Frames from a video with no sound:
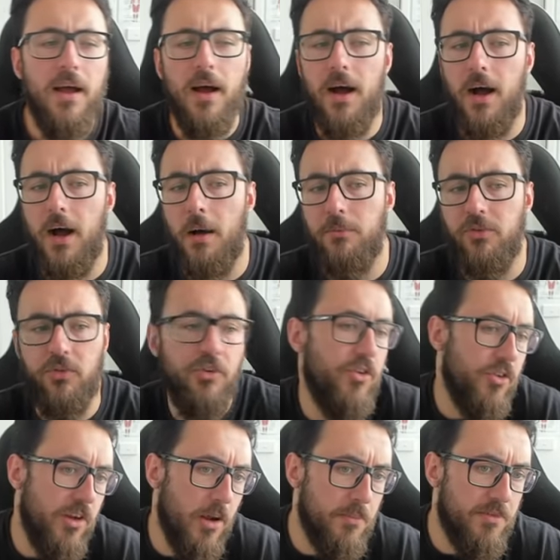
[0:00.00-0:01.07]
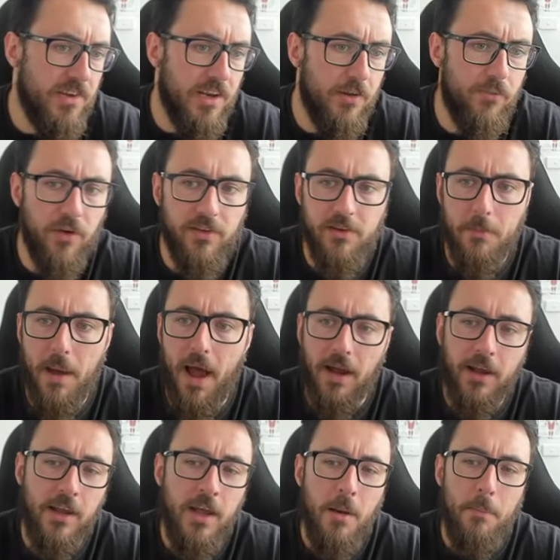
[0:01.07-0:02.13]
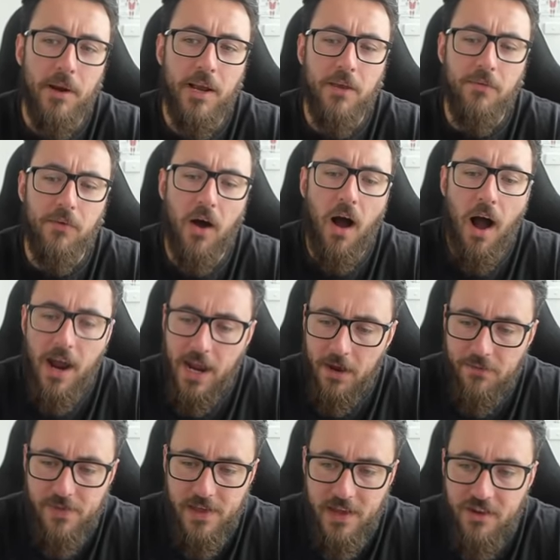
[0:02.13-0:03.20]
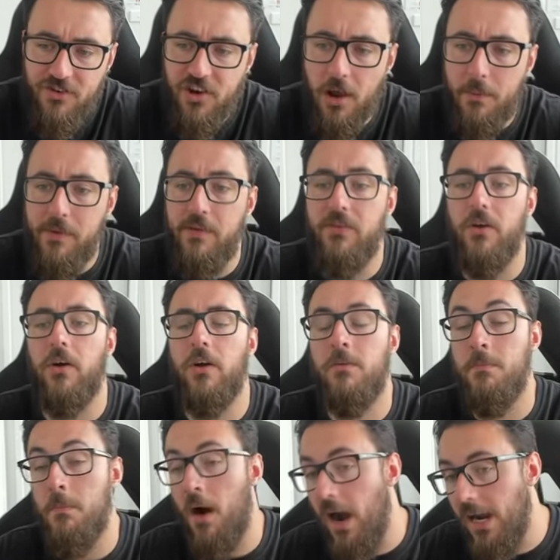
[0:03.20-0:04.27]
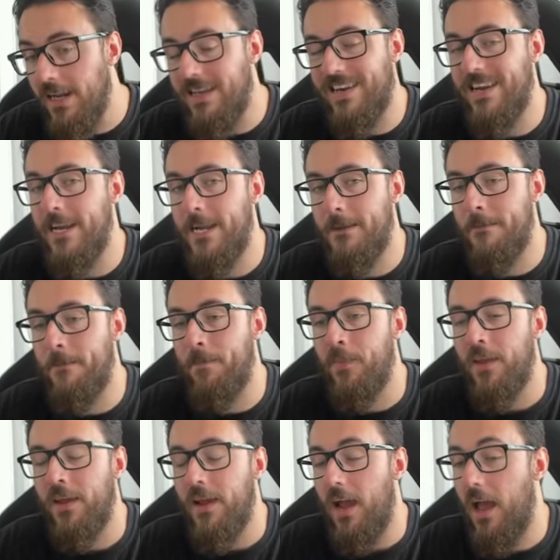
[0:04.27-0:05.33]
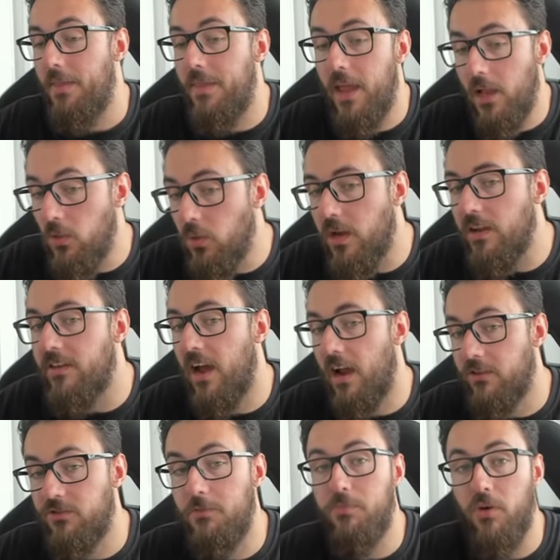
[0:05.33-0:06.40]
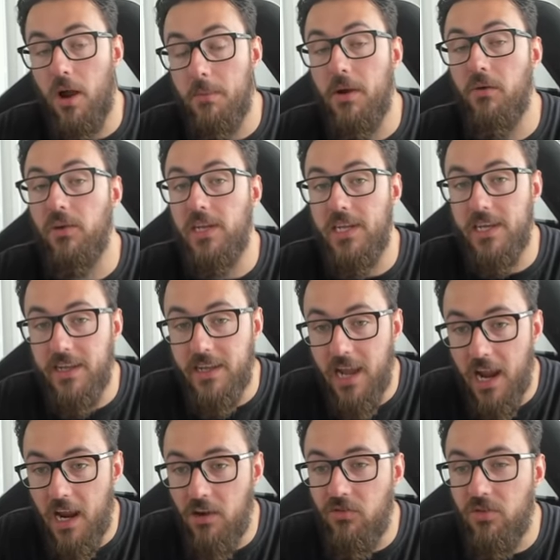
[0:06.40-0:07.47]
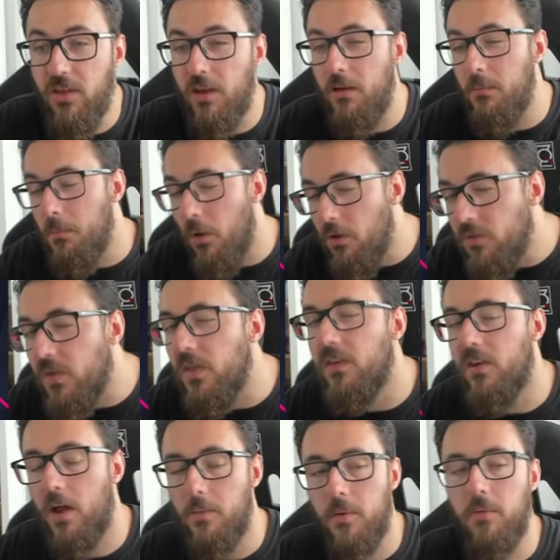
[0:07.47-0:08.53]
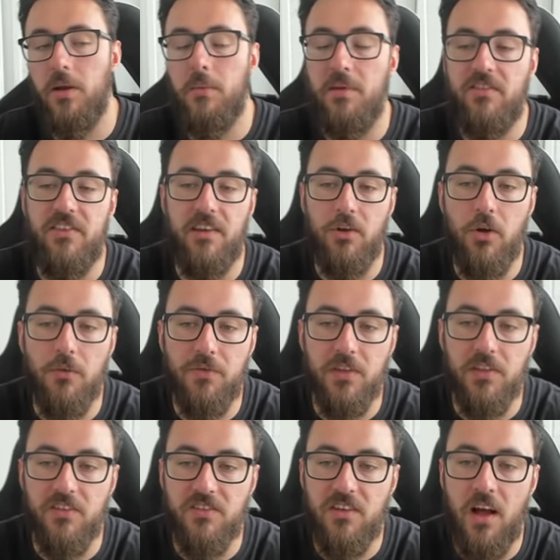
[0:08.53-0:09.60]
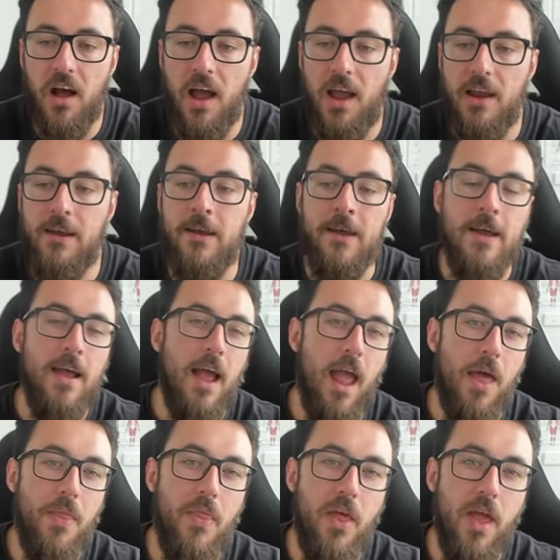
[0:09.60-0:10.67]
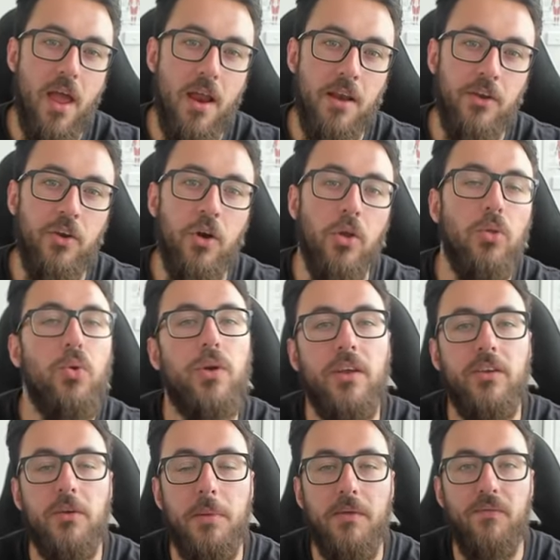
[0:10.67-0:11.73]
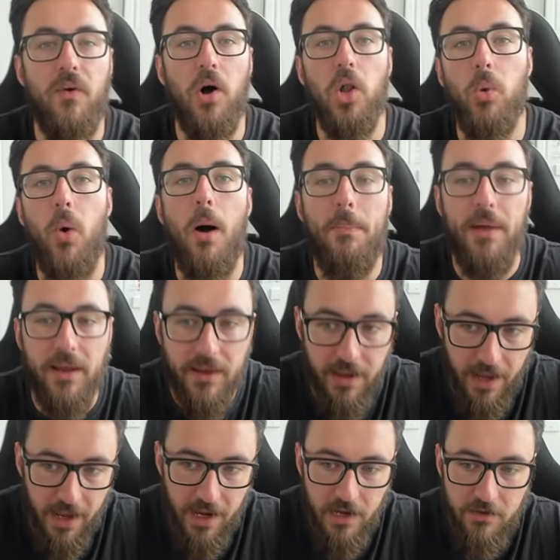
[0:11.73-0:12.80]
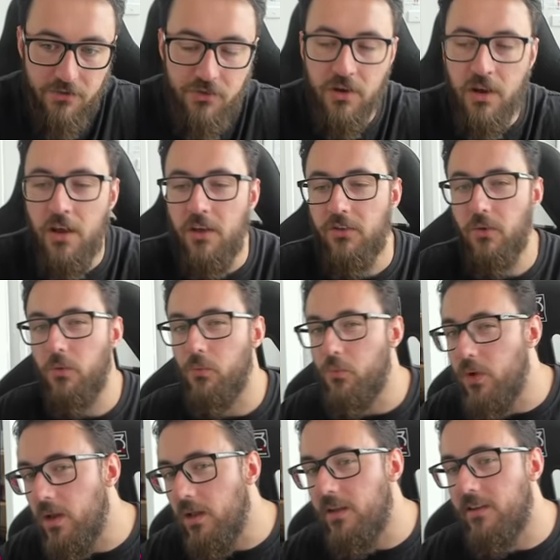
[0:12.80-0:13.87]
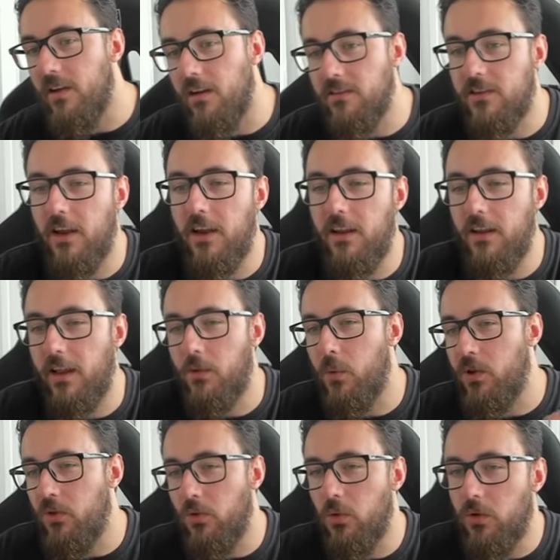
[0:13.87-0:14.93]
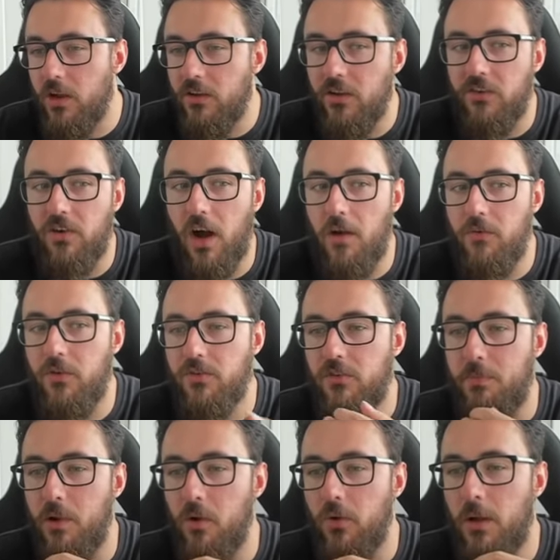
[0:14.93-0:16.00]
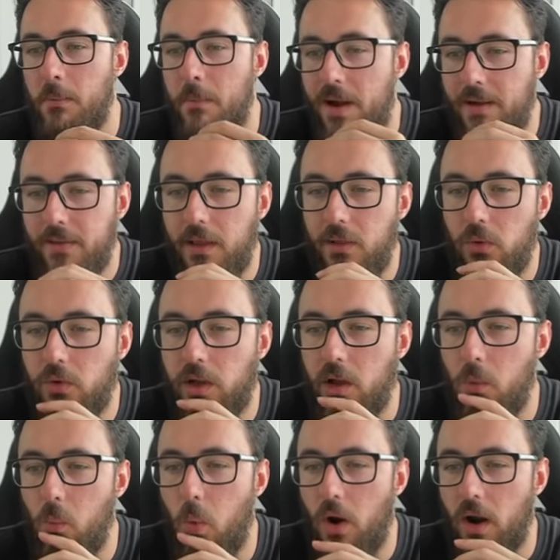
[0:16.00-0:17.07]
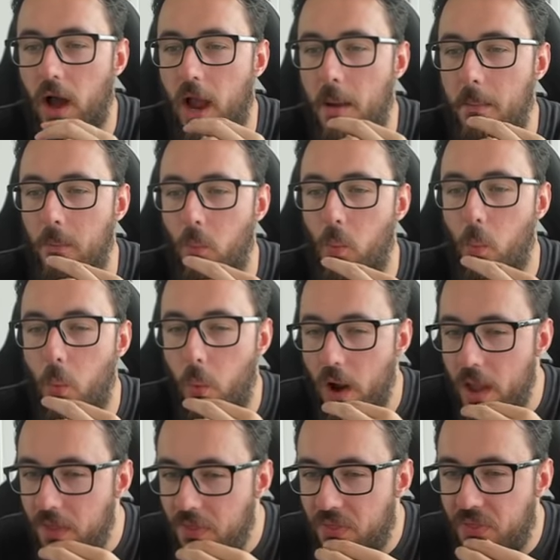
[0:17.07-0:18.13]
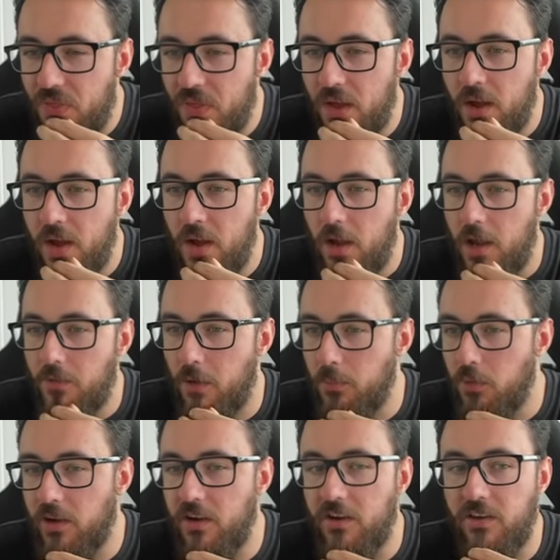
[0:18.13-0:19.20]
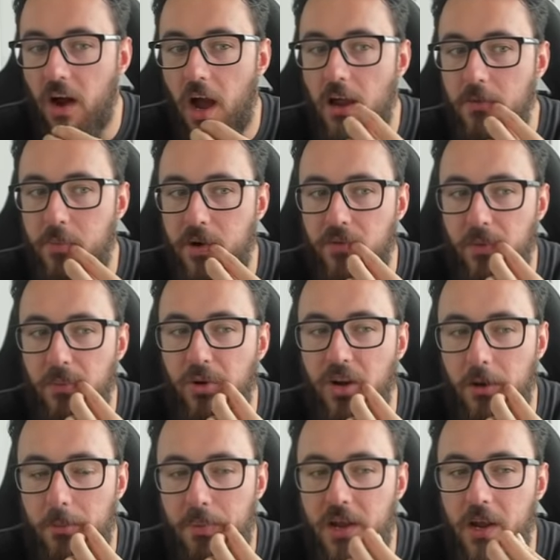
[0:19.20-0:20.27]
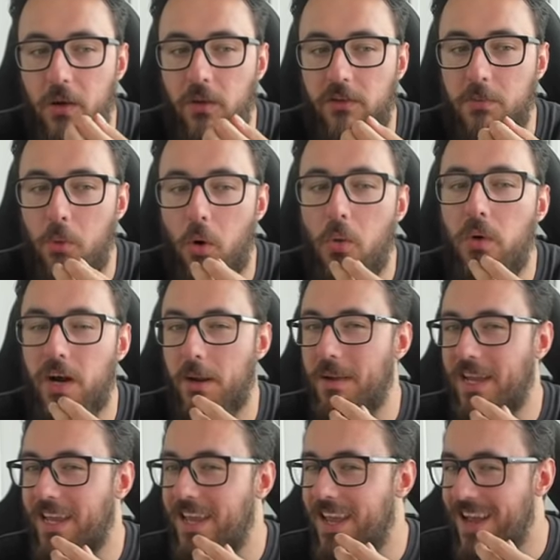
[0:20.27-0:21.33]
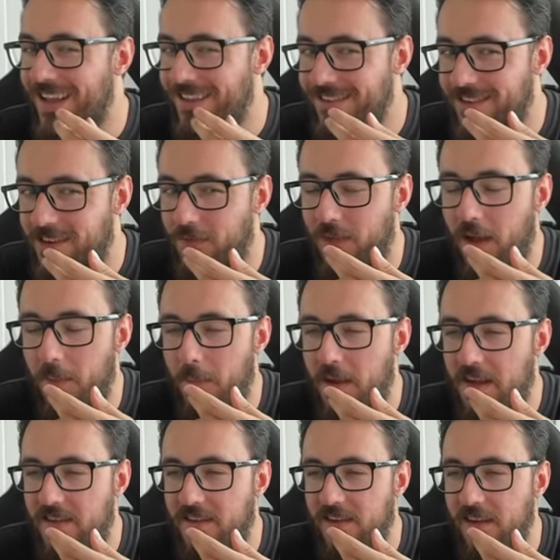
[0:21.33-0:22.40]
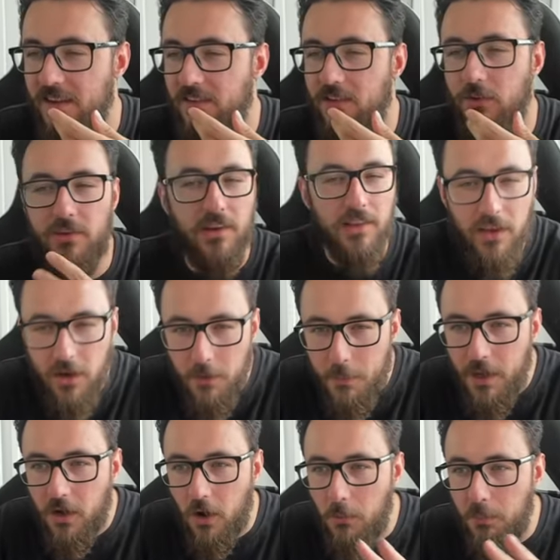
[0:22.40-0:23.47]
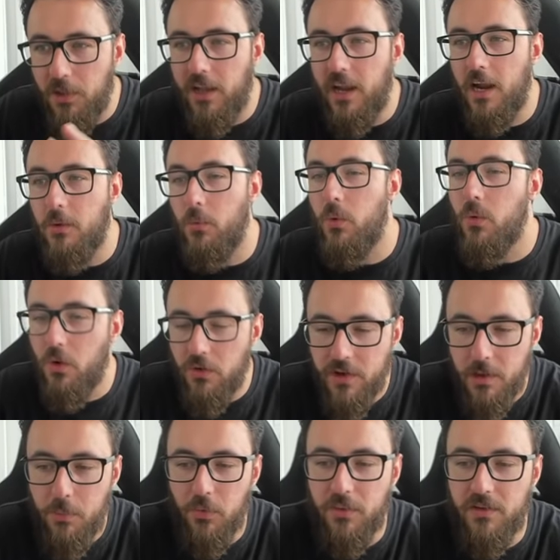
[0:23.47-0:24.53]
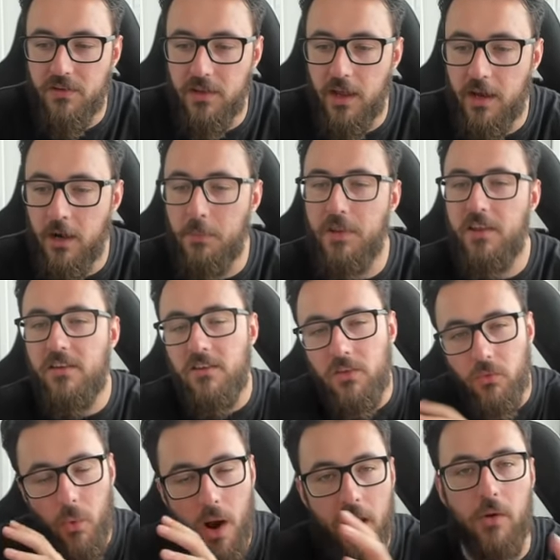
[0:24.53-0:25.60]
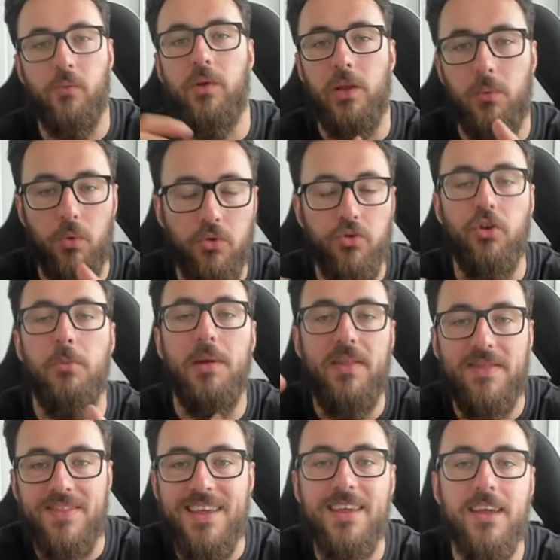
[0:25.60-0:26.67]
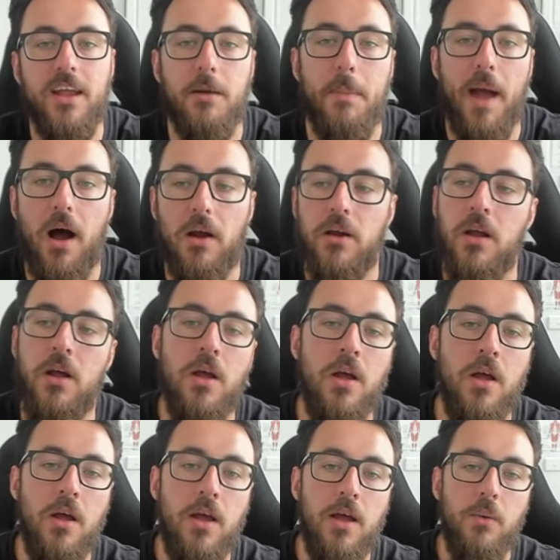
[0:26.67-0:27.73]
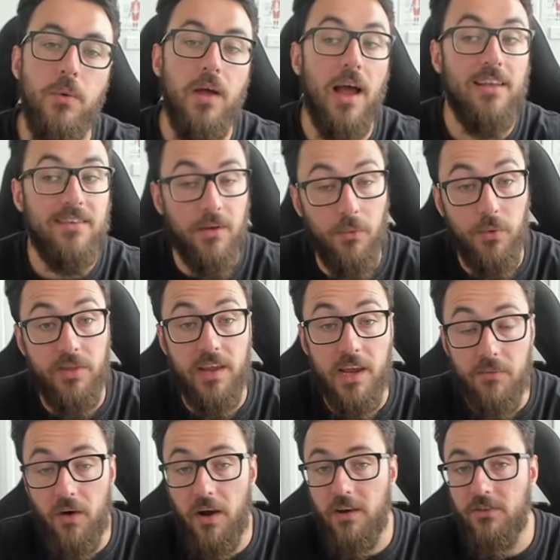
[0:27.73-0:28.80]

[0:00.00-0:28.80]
Um, so usually I'm sitting front to back. But if I have these champions on my team and they're looking to actually primarily engage, then most of the time I'm going to be sitting off to the side and then you know looking to be follow up engage. So it really does it, like when you're looking to die versus peel, I'm mainly looking what I'm with if I'm looking to die, but if I'm looking to peel, it's more what I'm against, if that makes sense. So it's a little bit complicated. We'll go deeper on this later, but this is the way I really want you to be thinking about as with team fighting.